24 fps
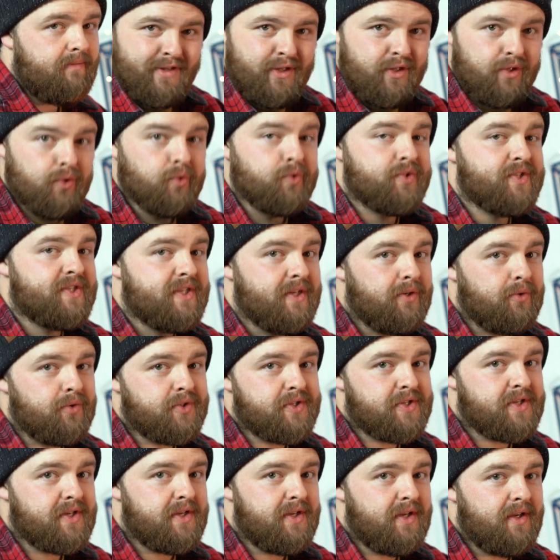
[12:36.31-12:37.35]
You'll still
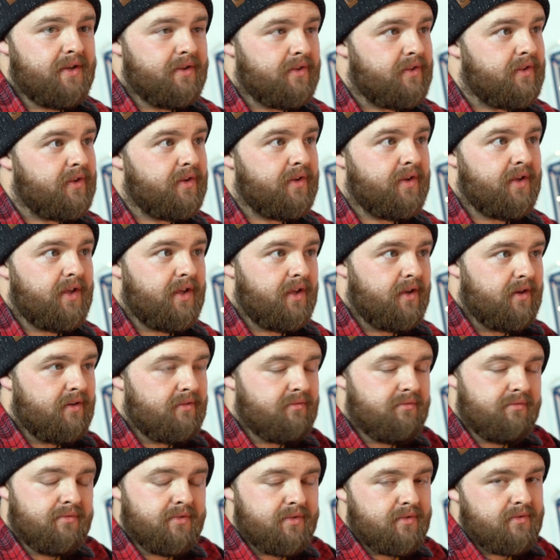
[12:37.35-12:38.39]
see the
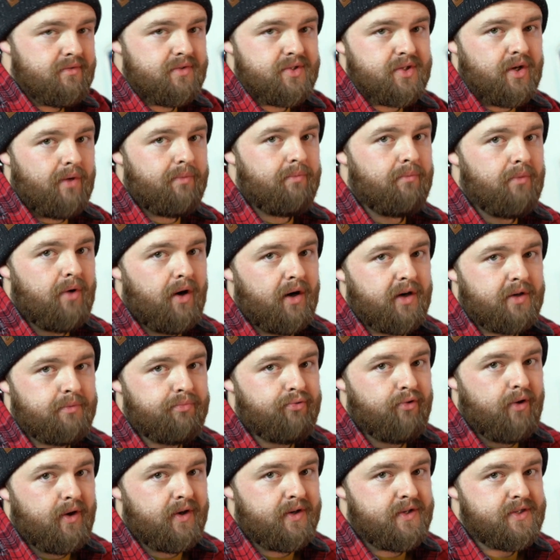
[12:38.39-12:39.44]
top marked
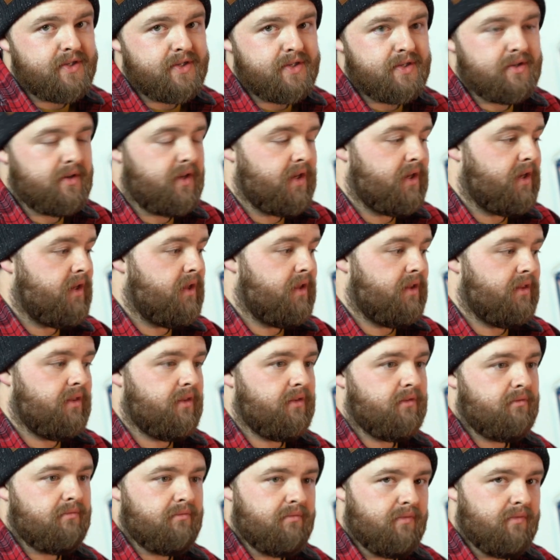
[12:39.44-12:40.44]
price in